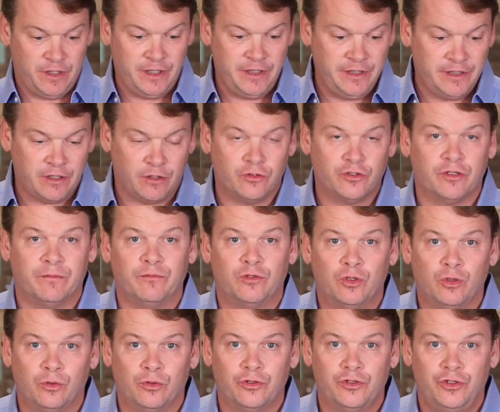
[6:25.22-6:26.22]
These are some
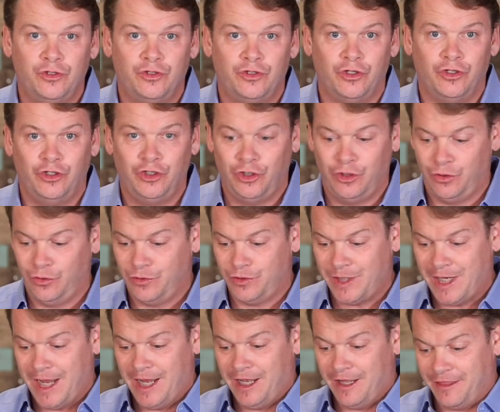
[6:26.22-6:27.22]
tools you should
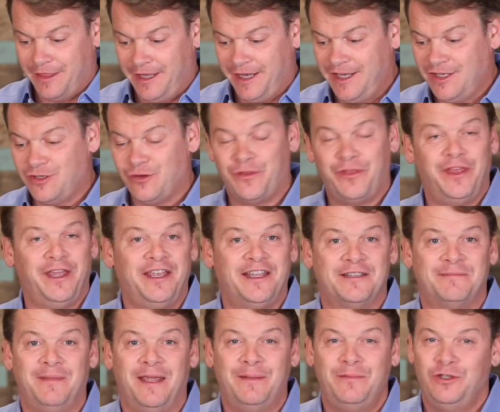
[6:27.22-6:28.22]
use. These are
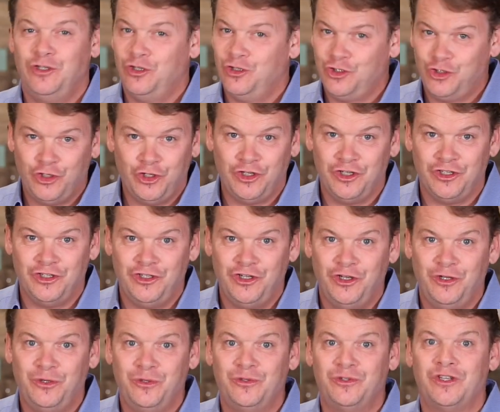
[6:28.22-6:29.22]
things maybe you shouldn't
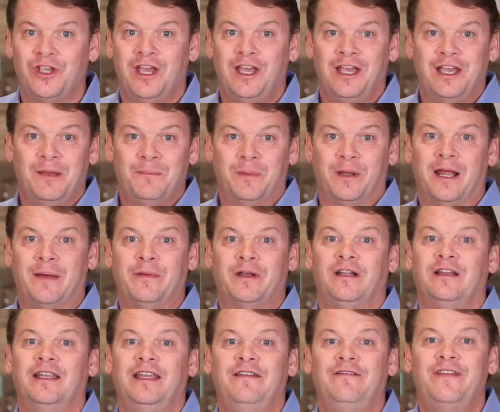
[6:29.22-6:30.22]
use, but I'm
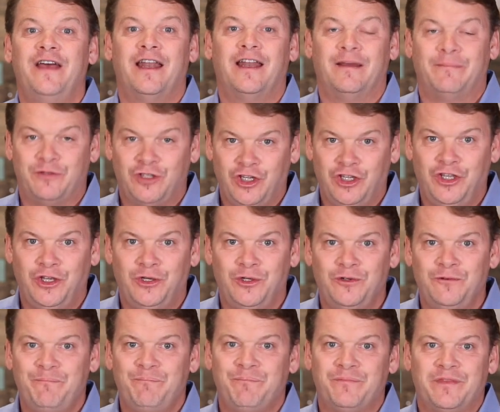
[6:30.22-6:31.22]
gonna leave that up to
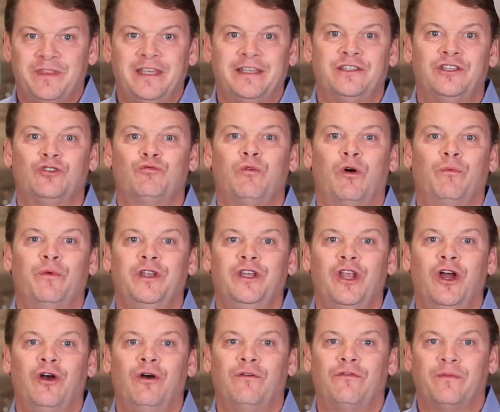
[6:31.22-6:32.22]
you. This is what we
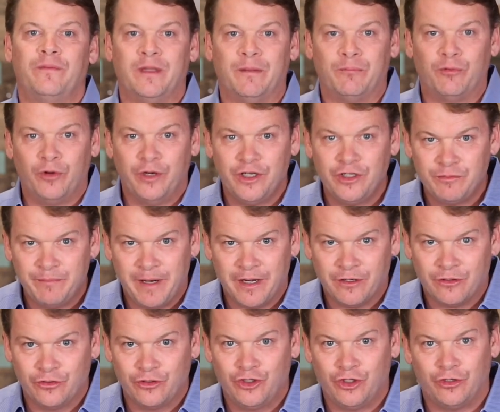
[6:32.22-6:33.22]
know from the British
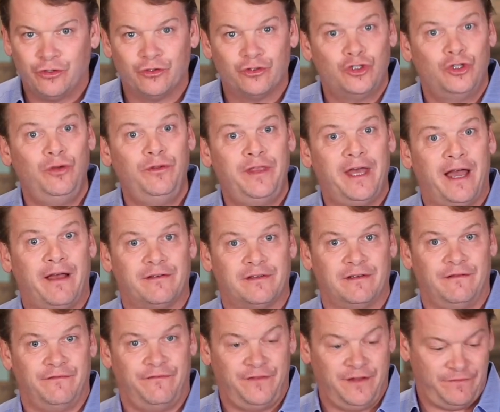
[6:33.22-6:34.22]
Medical Journal
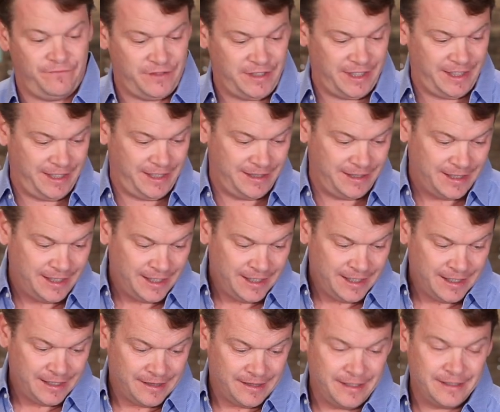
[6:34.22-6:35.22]
2015.
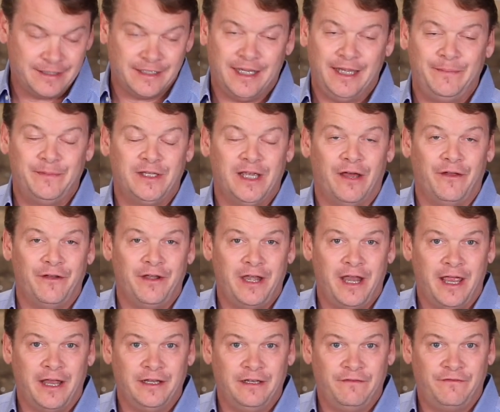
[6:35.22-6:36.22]
This keeps out
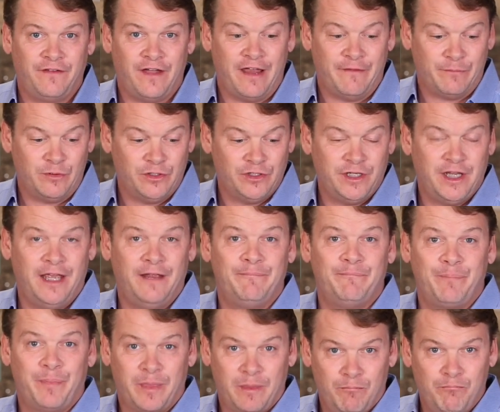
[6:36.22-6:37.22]
95%.
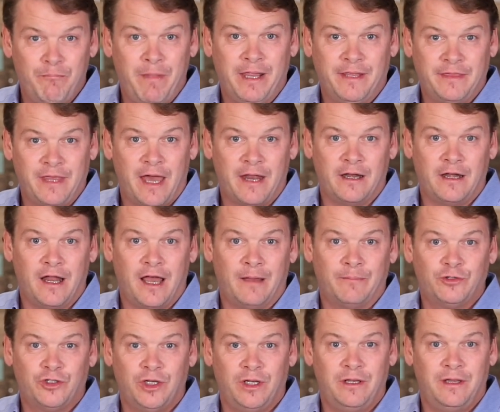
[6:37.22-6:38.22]
Make that an
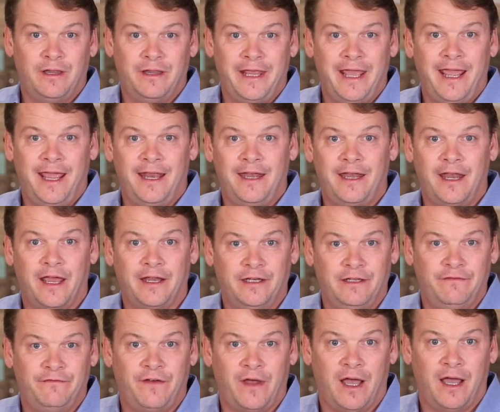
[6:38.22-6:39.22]
option, the
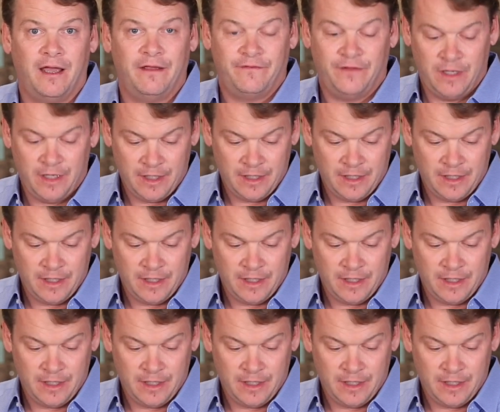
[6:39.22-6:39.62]
N95.